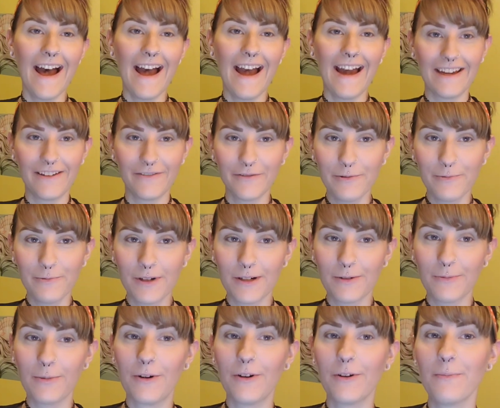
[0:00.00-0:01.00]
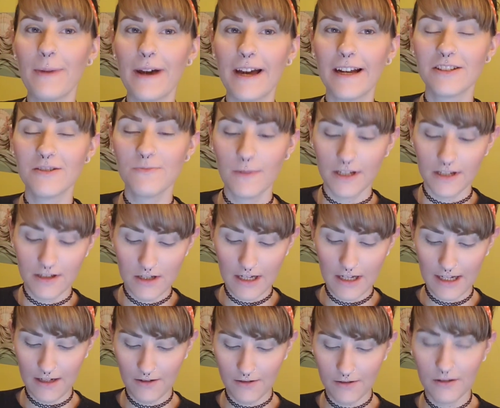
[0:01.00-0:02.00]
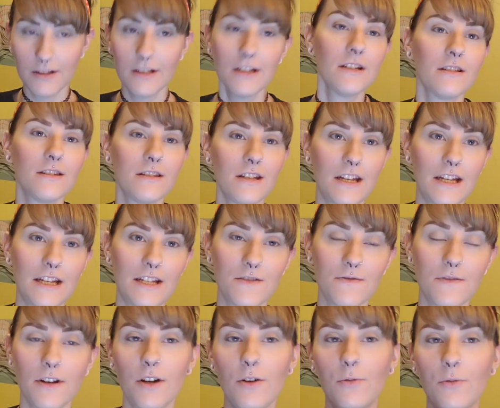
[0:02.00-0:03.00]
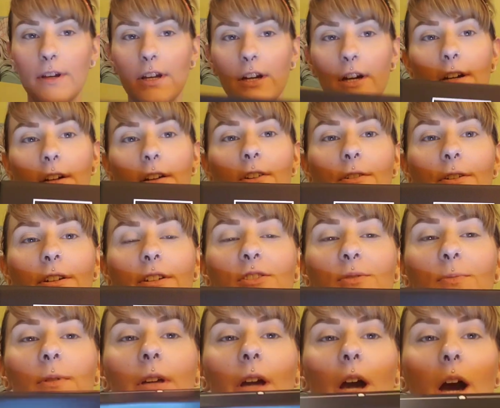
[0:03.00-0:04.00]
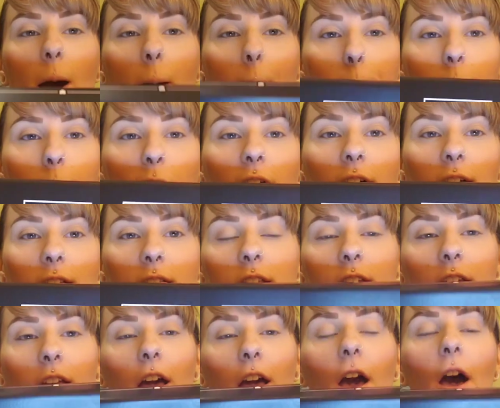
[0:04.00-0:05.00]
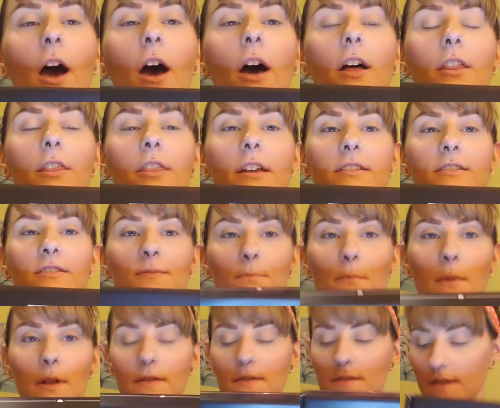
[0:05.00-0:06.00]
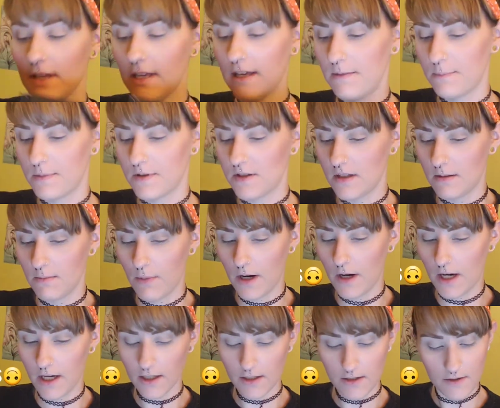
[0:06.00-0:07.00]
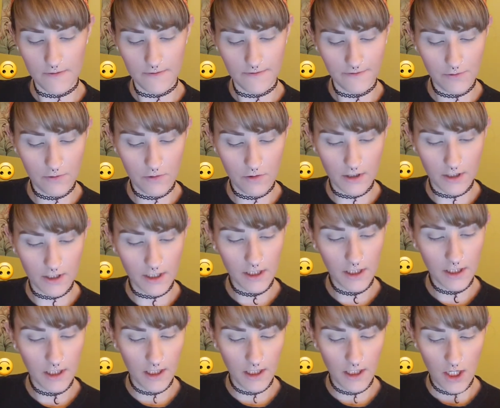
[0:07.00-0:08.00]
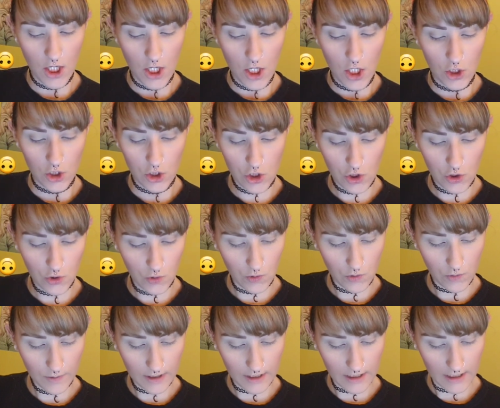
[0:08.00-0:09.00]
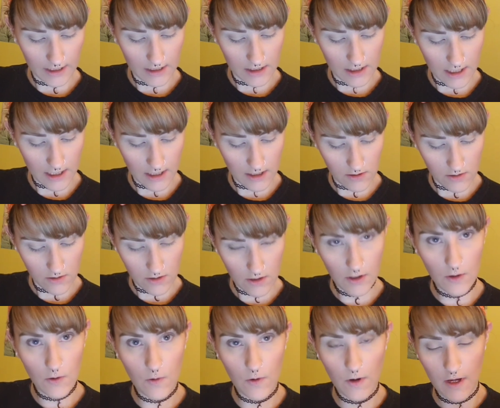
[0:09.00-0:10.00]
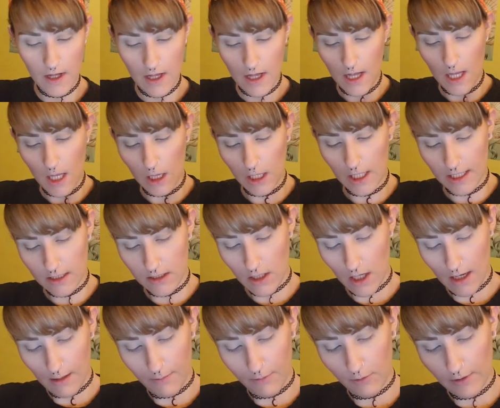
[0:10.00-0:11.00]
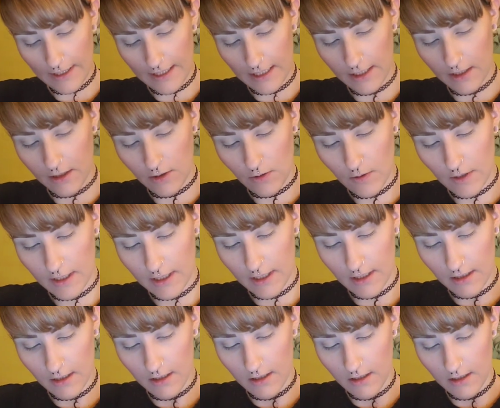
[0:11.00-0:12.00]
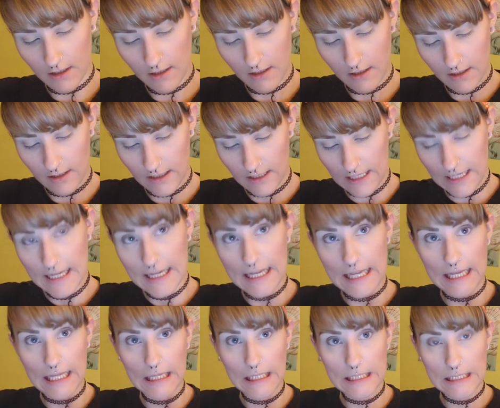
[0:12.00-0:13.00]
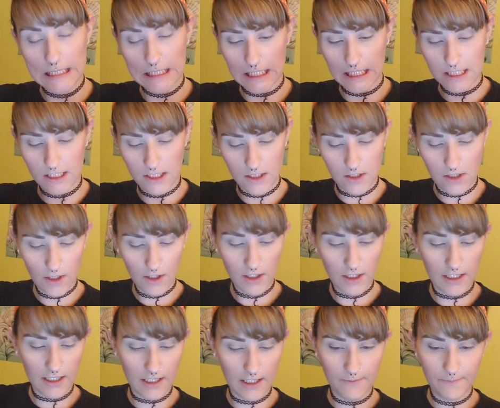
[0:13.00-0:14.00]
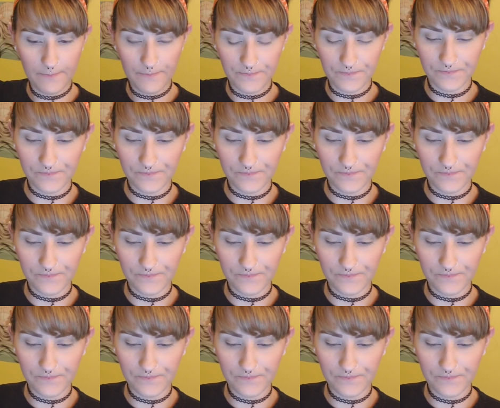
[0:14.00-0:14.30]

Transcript: Hi everyone, welcome back to my channel. Today's video we are going to be unboxing this month's Ipsy box for June 2019. So let's hop right into it and let's get started.